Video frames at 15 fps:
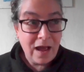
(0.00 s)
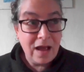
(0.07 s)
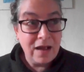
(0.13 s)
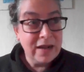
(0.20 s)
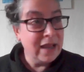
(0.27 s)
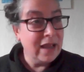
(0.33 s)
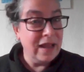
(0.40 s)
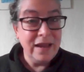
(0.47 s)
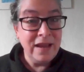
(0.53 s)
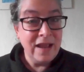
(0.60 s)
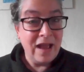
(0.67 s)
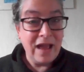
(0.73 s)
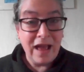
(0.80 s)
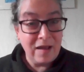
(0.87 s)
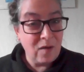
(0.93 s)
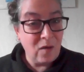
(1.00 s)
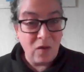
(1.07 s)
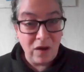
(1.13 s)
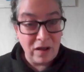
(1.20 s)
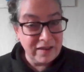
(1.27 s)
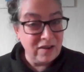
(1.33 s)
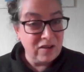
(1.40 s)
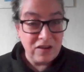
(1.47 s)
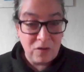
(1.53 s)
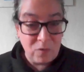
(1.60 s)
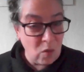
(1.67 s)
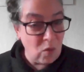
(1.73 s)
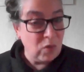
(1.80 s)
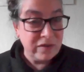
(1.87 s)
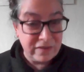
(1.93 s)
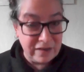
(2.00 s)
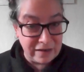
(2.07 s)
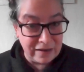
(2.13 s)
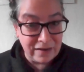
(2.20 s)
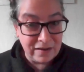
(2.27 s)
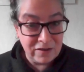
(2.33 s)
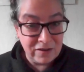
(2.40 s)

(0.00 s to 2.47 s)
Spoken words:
okay? You all stink.